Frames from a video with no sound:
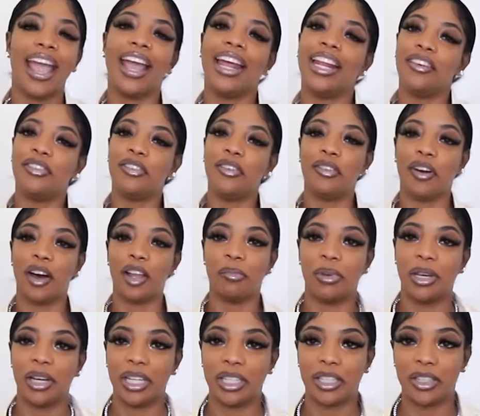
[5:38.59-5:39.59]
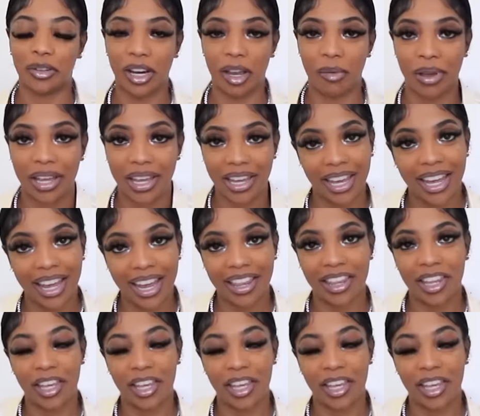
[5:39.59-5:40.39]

And if you follow me on Instagram again,